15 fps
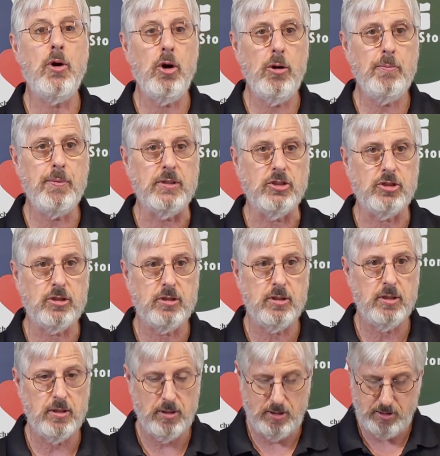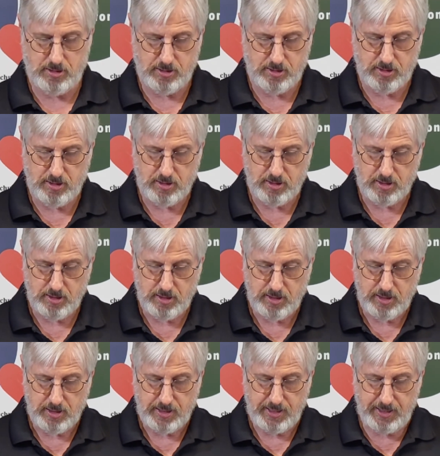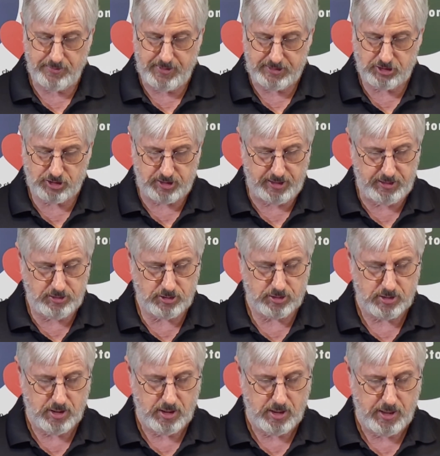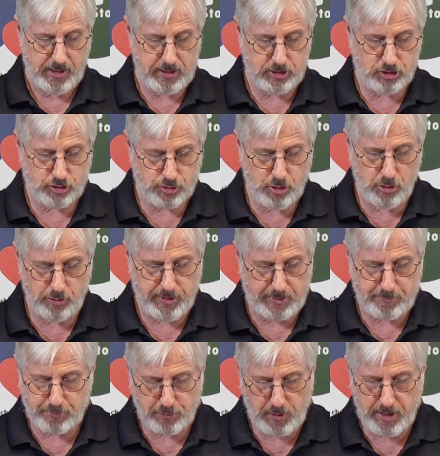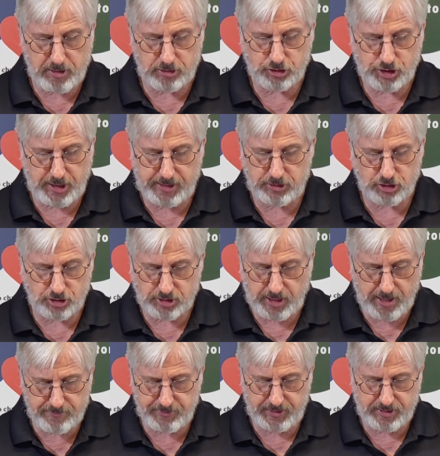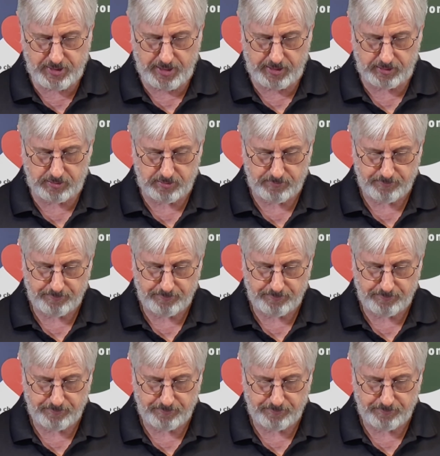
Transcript: purpose. In this sense, it is true that prayer changes everything.